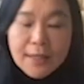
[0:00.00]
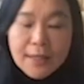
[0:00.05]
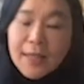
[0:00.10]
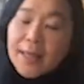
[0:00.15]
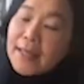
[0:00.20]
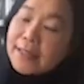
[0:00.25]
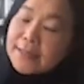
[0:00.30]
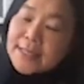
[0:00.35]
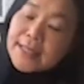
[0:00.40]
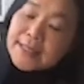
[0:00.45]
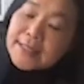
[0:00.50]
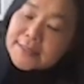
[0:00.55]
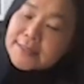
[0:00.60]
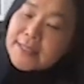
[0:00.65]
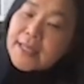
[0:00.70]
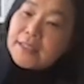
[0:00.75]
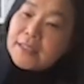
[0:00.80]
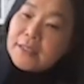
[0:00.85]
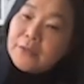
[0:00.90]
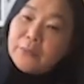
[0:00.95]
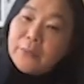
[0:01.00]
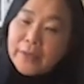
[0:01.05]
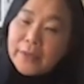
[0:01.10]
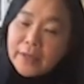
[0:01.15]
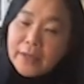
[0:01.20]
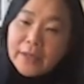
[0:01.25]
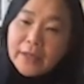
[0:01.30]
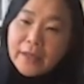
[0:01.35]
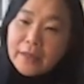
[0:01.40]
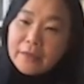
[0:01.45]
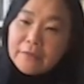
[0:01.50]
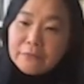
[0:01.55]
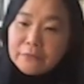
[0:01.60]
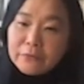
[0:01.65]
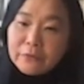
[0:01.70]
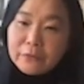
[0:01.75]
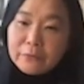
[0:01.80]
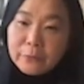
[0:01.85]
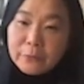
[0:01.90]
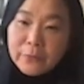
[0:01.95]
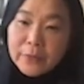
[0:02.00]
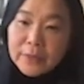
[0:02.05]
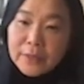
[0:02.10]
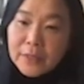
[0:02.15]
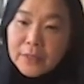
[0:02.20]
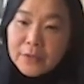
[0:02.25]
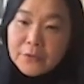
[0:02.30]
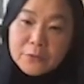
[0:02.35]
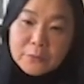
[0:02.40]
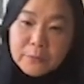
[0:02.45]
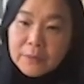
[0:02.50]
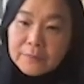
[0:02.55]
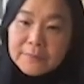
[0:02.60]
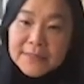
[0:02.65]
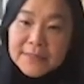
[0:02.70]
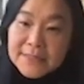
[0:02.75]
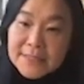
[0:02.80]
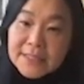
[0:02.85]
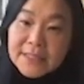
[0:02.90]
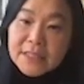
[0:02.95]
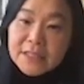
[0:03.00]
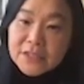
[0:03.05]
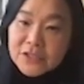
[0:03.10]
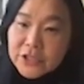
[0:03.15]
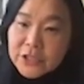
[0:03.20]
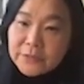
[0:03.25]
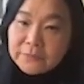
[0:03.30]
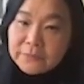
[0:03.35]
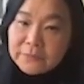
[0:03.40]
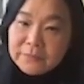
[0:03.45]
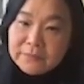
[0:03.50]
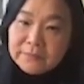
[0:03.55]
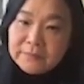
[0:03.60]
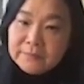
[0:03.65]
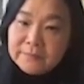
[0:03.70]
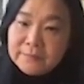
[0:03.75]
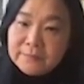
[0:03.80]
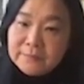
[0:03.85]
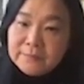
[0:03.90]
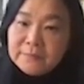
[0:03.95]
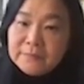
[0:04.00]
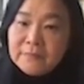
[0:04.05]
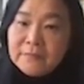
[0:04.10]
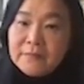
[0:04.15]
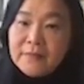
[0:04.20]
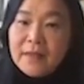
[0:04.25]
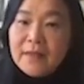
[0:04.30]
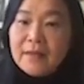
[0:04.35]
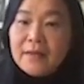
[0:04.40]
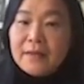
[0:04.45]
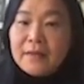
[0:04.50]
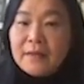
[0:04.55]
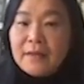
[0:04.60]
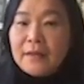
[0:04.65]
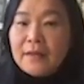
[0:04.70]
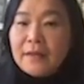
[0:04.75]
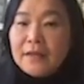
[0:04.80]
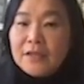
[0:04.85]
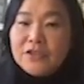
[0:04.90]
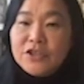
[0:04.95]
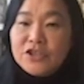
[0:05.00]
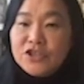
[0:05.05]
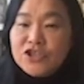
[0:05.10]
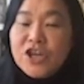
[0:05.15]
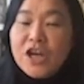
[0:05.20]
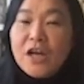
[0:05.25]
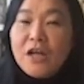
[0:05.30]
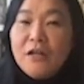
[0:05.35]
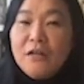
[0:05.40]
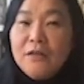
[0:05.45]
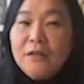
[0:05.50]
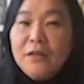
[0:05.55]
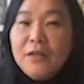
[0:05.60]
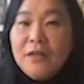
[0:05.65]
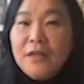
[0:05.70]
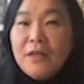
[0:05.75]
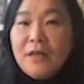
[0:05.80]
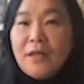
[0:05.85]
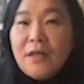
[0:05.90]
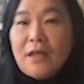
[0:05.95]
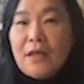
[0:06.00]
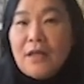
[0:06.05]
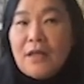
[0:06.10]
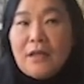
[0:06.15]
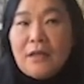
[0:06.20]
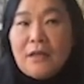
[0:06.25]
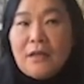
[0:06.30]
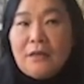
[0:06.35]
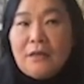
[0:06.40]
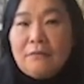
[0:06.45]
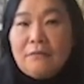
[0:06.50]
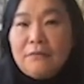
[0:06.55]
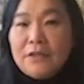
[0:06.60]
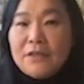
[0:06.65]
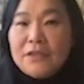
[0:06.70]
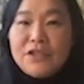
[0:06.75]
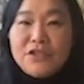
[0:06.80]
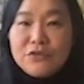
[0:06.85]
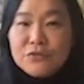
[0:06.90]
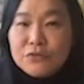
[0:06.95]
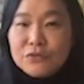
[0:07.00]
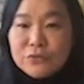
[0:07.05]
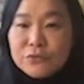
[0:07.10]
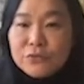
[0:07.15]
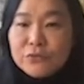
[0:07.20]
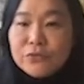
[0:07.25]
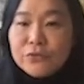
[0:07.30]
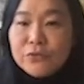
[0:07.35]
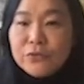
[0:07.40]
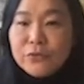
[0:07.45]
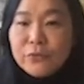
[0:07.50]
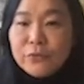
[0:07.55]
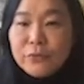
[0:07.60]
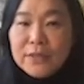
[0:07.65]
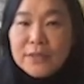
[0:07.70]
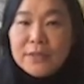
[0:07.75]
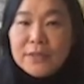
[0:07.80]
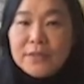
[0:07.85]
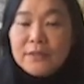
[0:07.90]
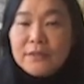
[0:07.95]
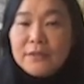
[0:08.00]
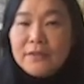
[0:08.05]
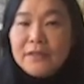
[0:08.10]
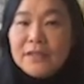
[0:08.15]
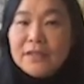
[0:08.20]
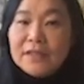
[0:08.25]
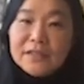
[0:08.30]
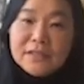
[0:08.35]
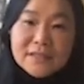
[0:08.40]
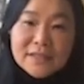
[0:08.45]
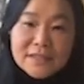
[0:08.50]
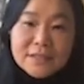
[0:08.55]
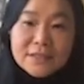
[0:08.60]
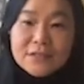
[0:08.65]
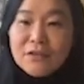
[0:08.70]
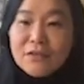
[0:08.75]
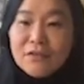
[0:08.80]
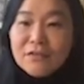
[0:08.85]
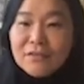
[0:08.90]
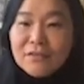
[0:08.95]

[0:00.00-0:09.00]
And that is exactly where I came from when I grew up in Sekinchan. And uh, as a child, uh, in the school, we learned the